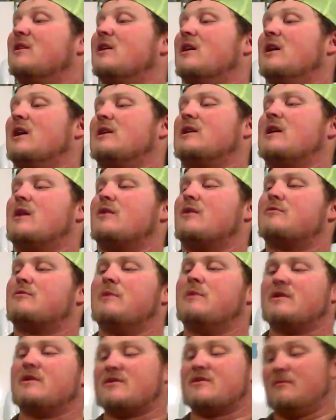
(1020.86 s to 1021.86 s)
I talked
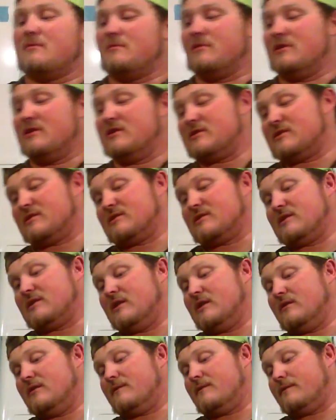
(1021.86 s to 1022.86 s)
about some of this
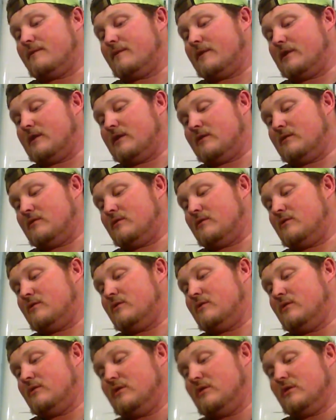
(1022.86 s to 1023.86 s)
stuff a
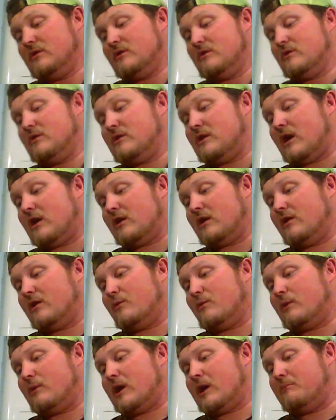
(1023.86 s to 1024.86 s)
little
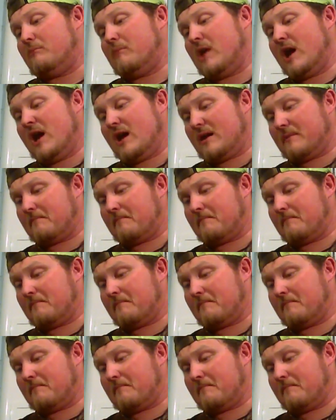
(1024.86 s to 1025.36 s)
while back.